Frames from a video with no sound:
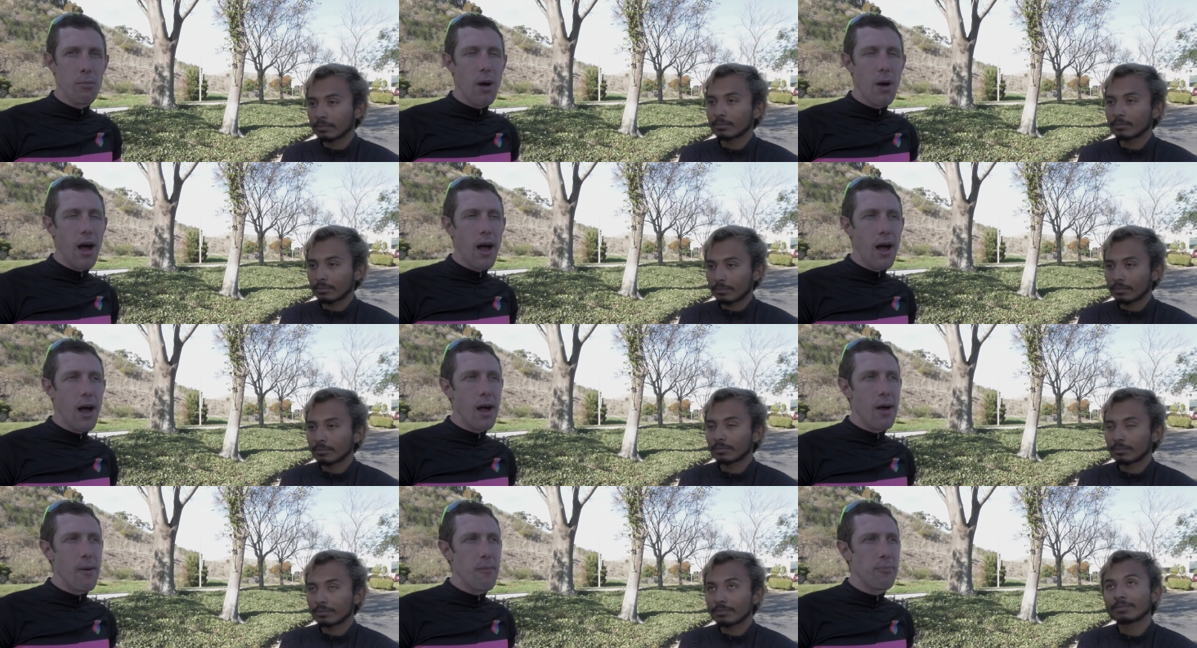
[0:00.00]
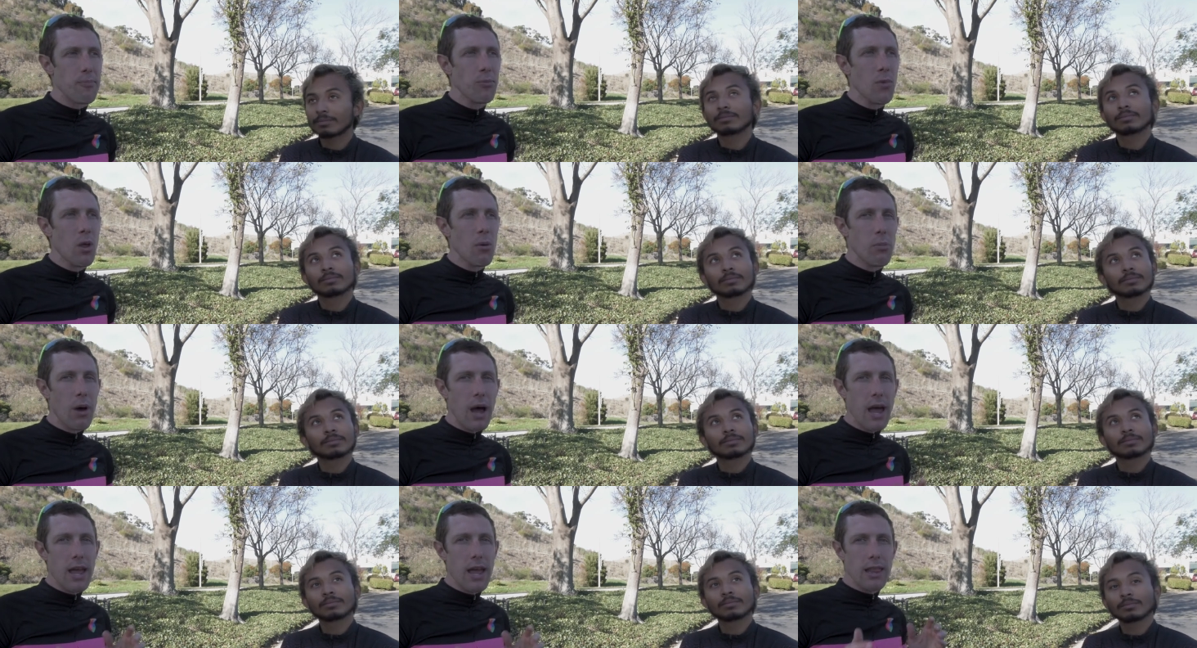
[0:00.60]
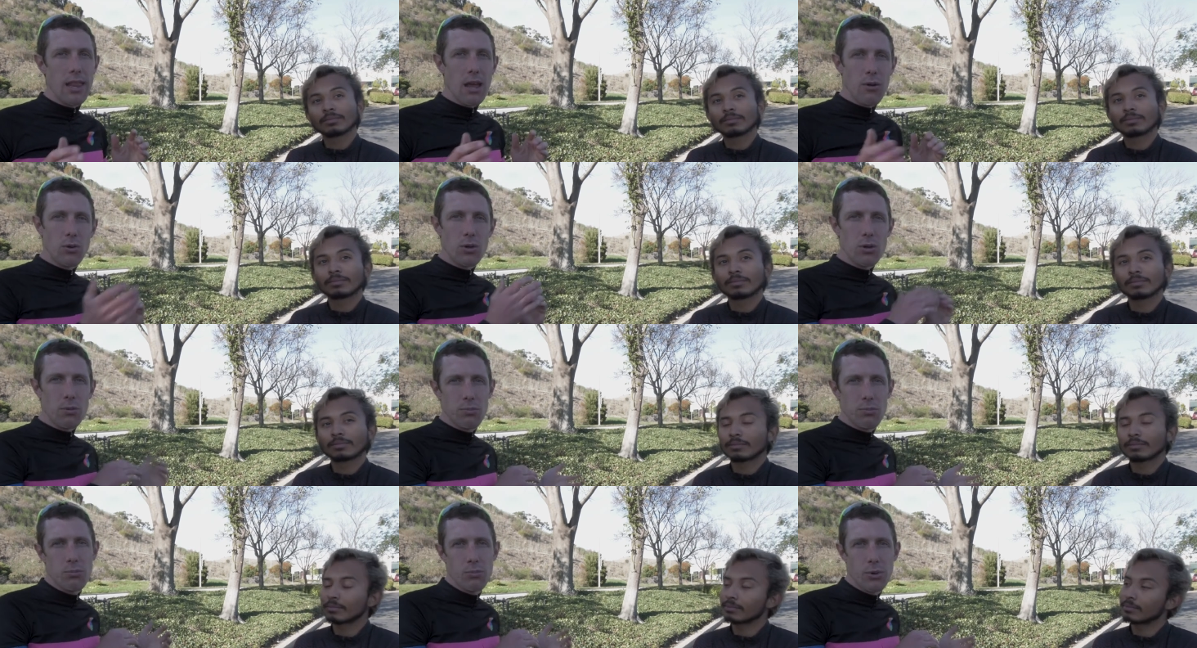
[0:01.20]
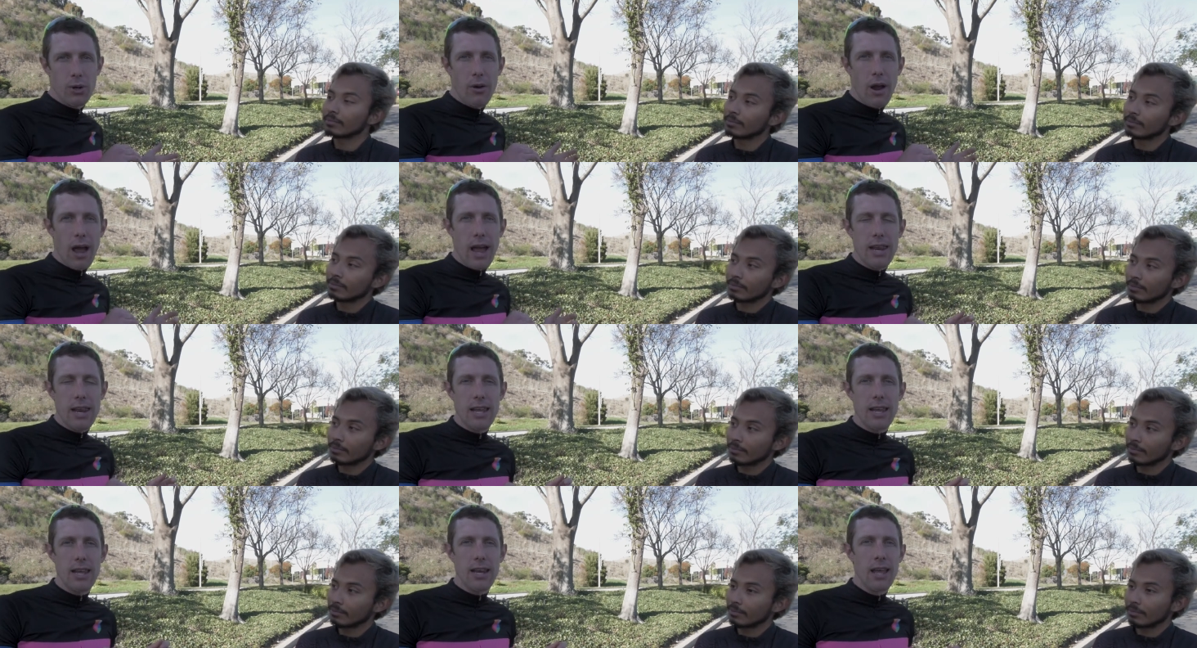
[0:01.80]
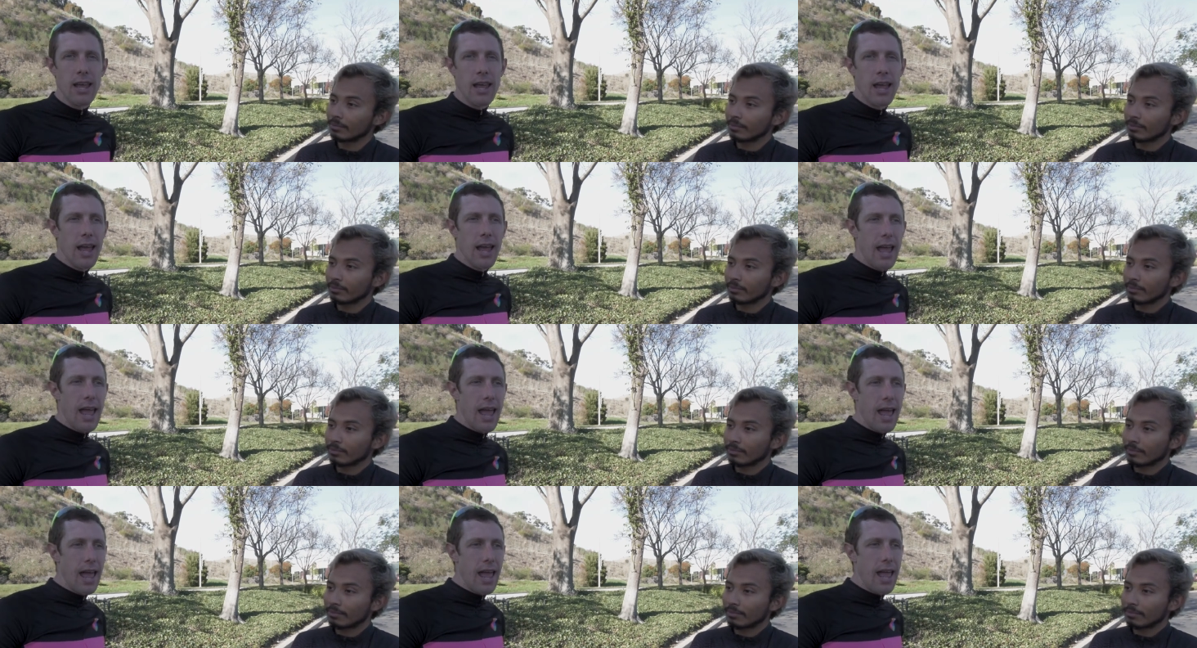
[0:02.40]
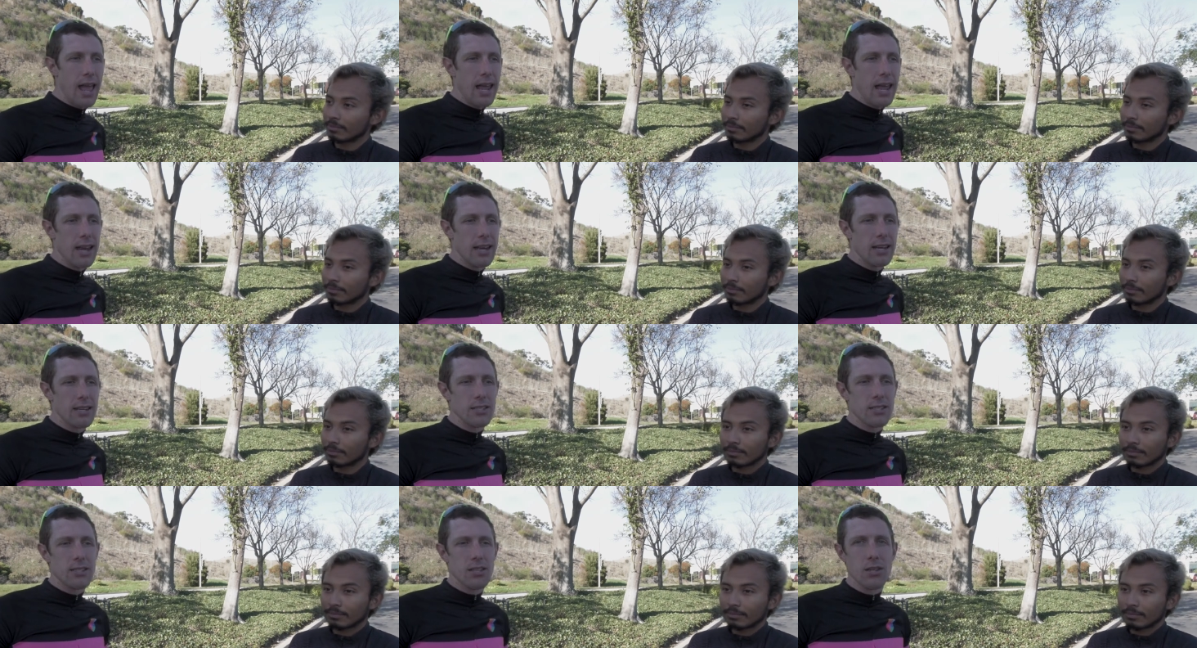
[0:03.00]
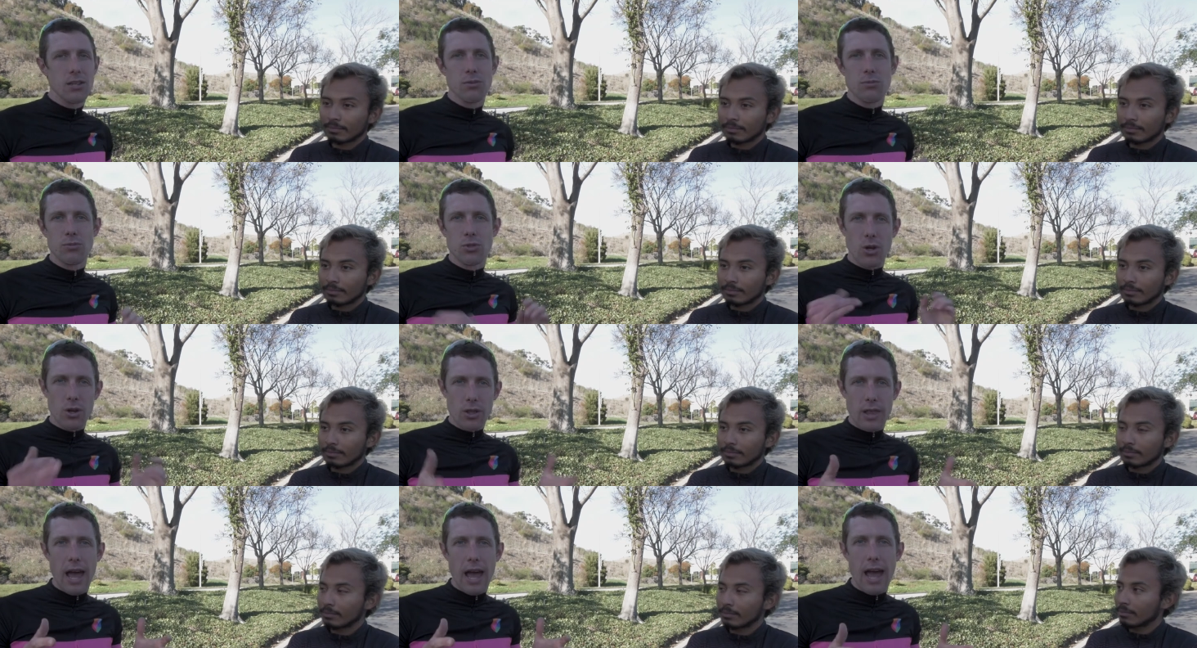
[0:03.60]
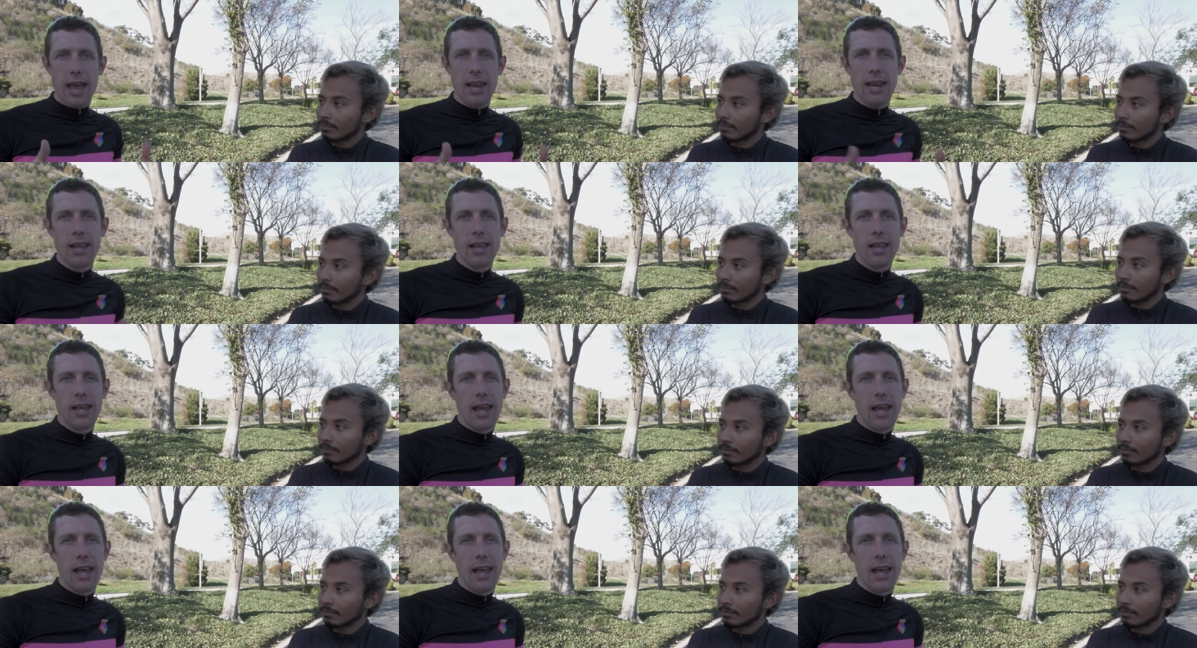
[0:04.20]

Speaker 1: Um, but then we'll pre-ride it and show you that,